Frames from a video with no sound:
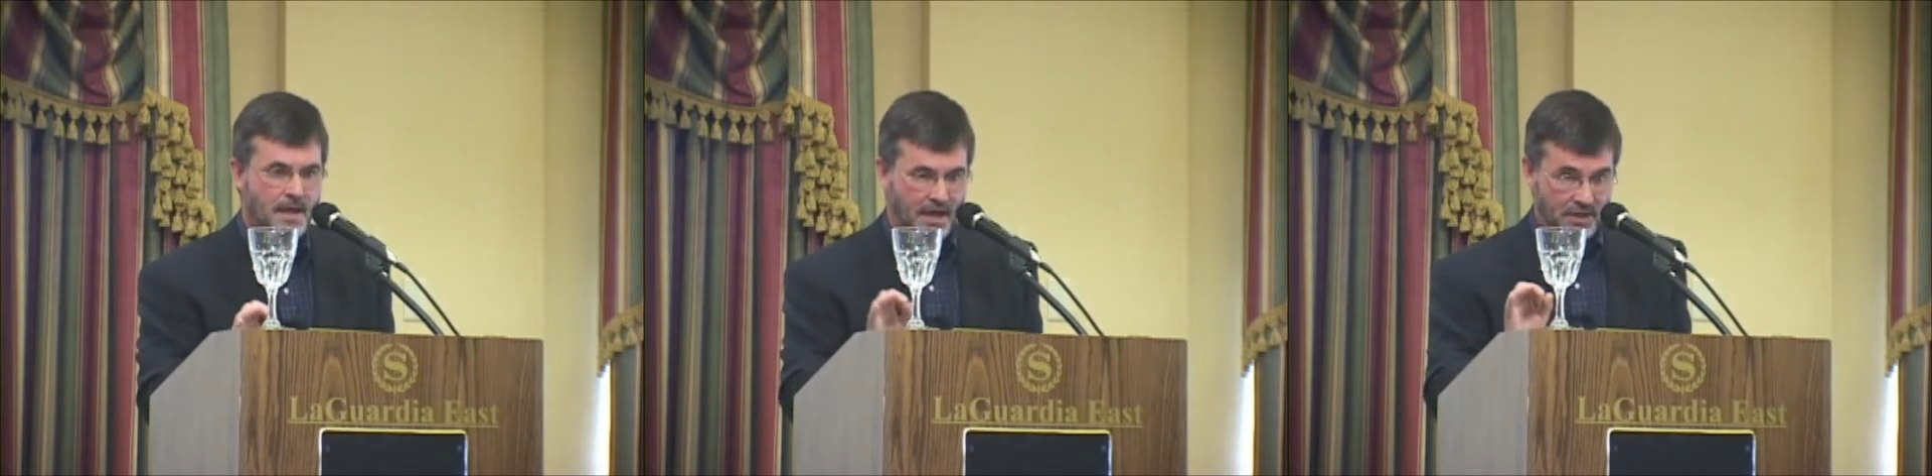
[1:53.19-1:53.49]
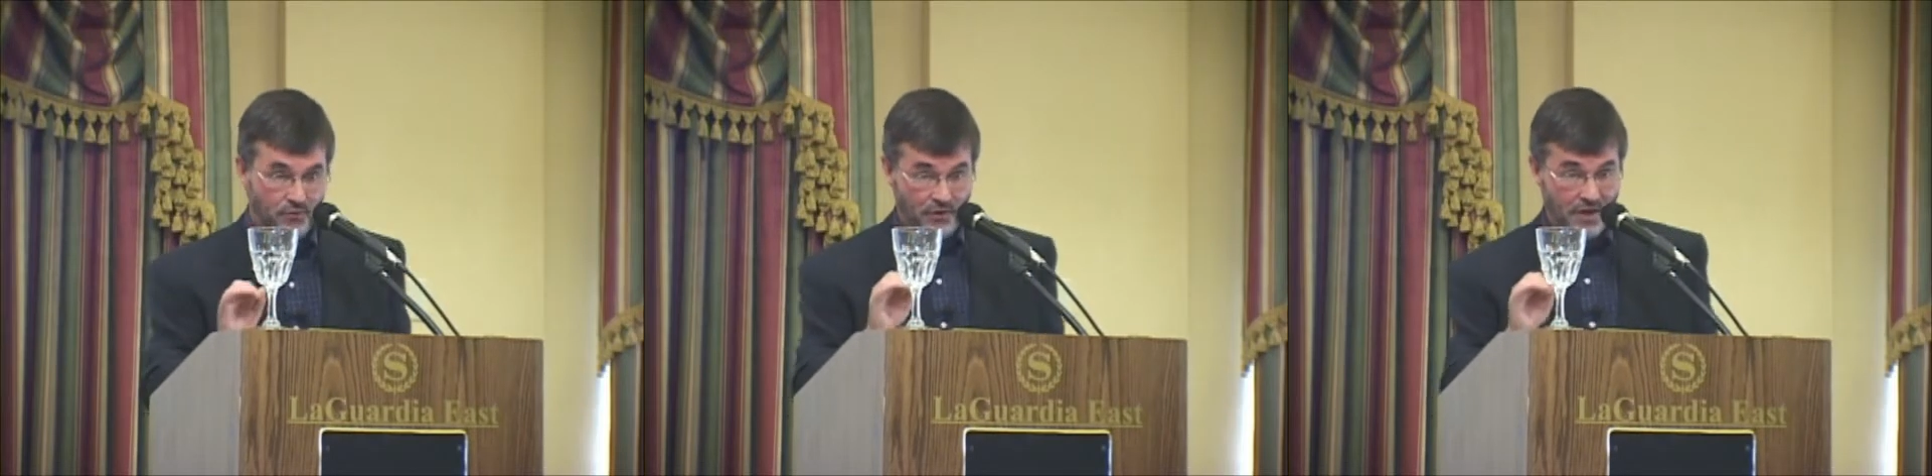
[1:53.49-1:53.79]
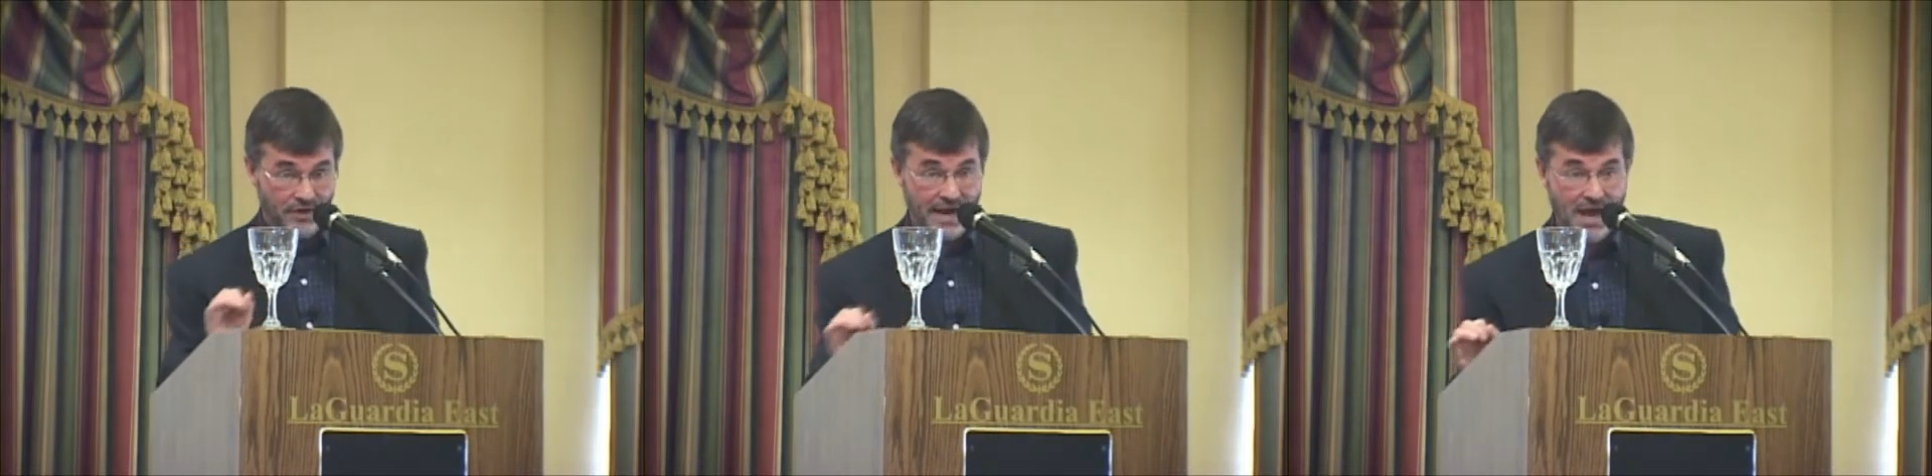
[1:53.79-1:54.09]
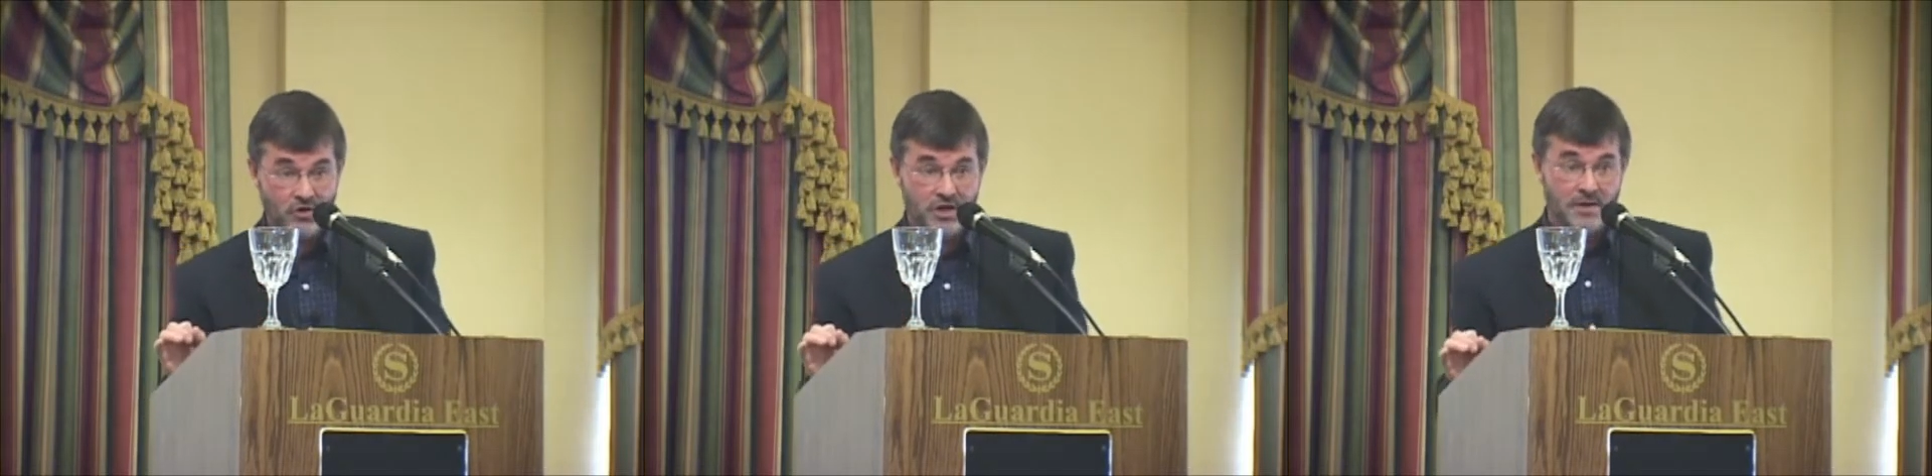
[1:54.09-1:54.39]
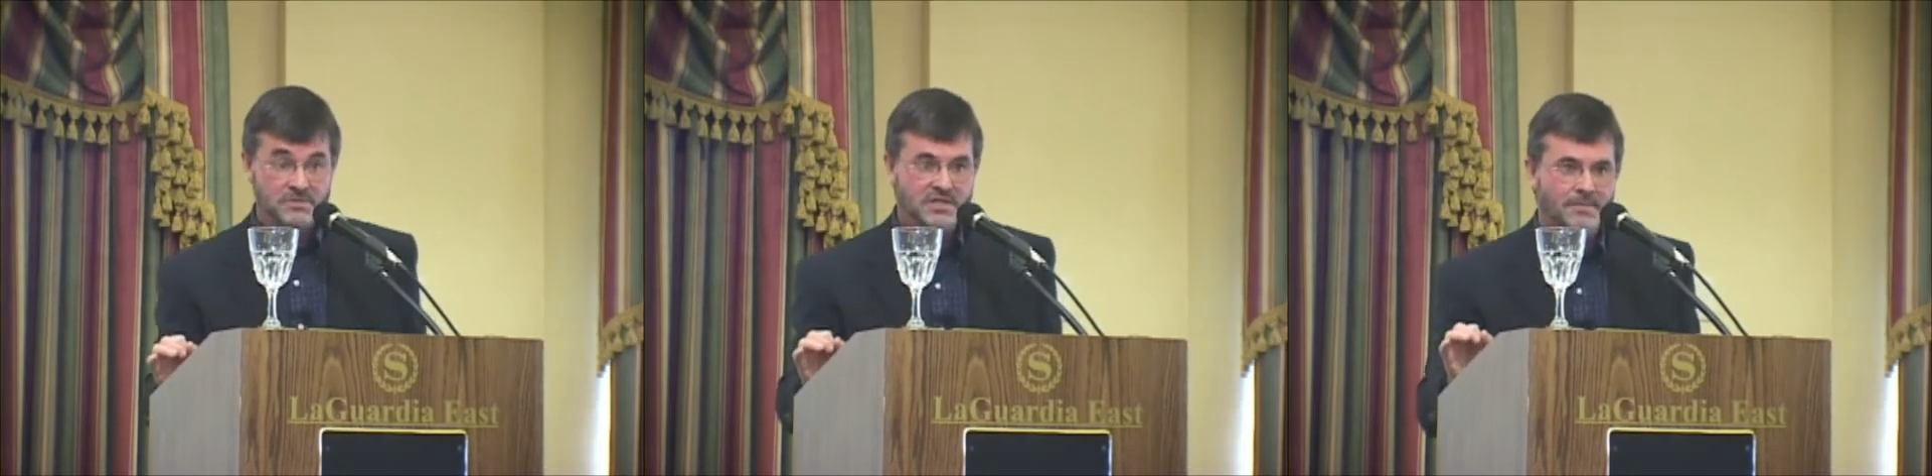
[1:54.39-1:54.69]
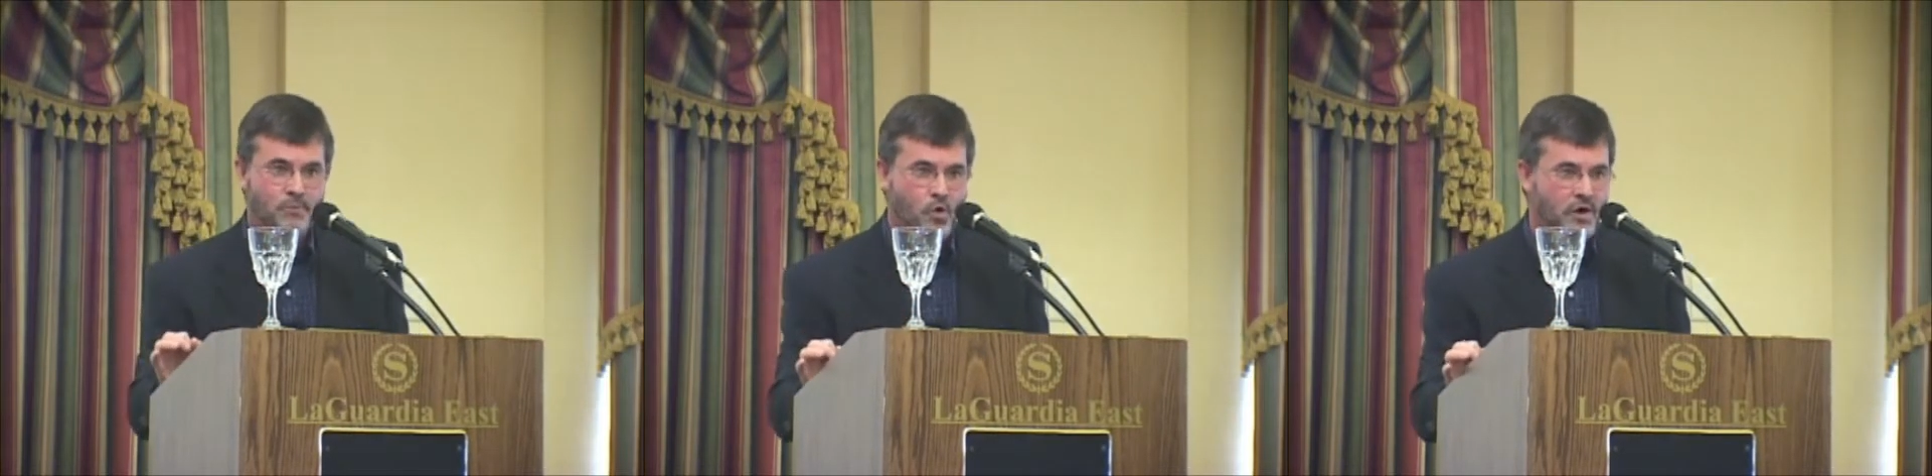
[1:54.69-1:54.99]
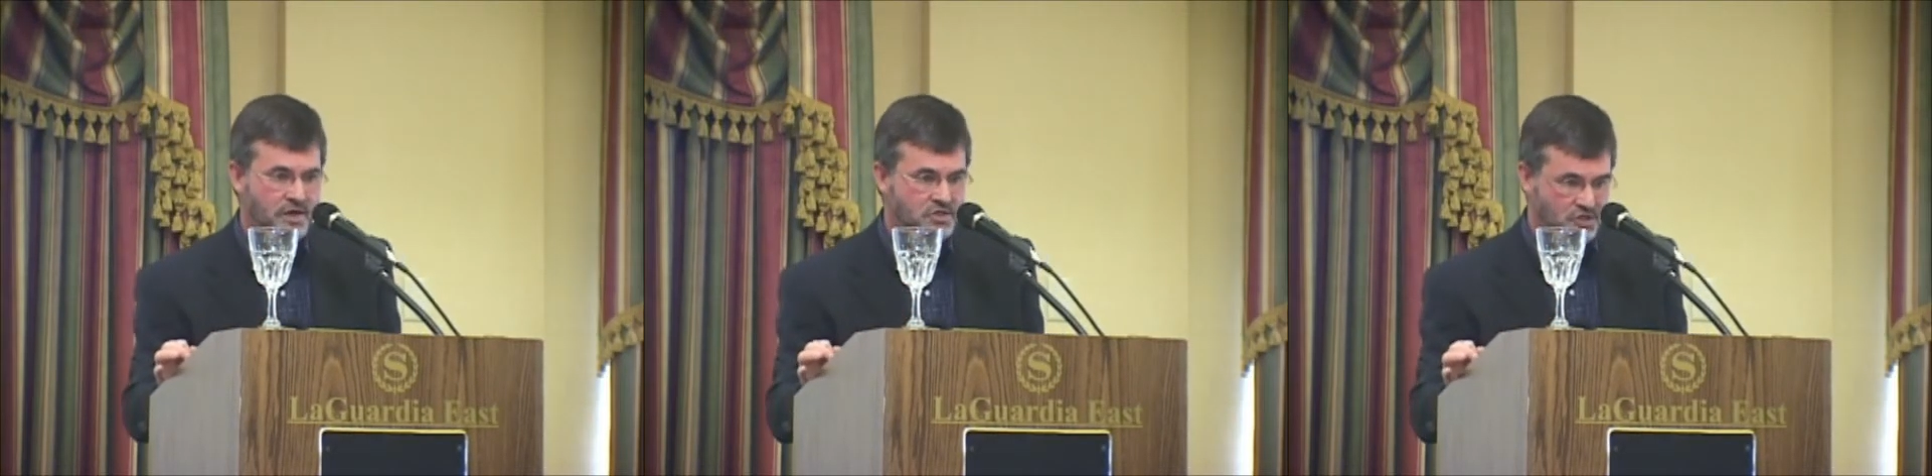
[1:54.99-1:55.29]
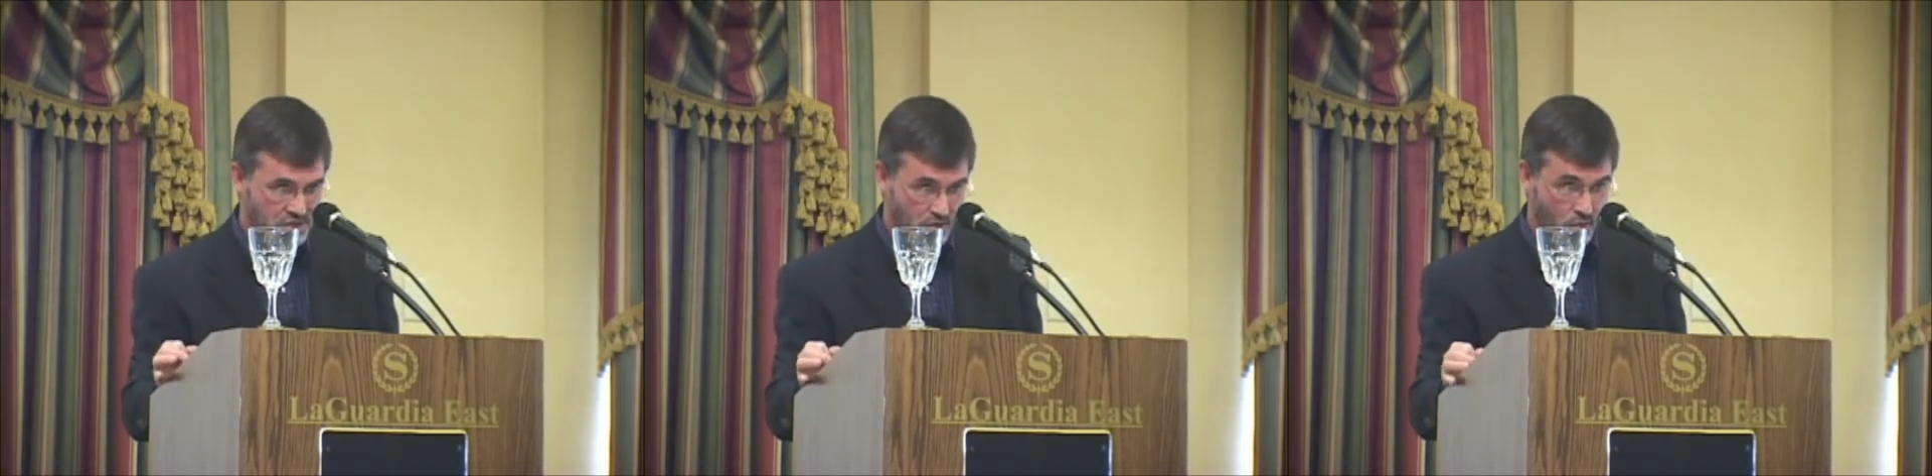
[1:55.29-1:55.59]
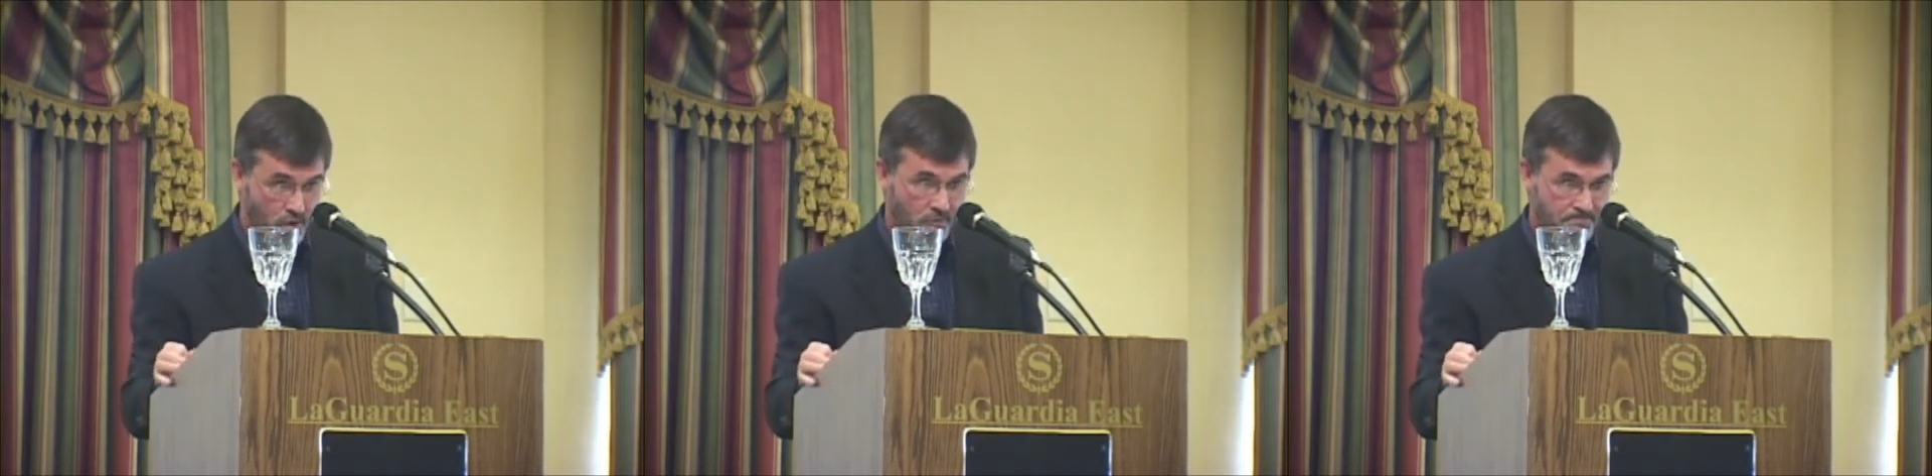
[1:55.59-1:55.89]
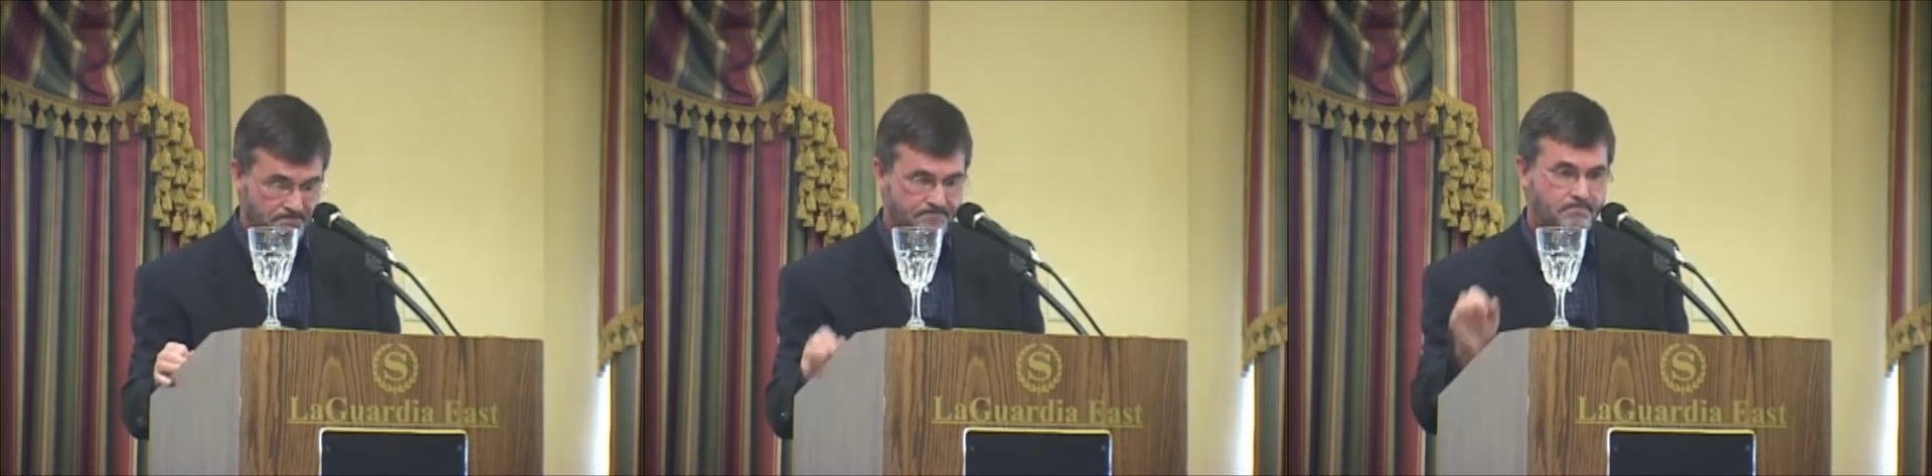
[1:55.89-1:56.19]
and they found that outcomes in the poor countries of the world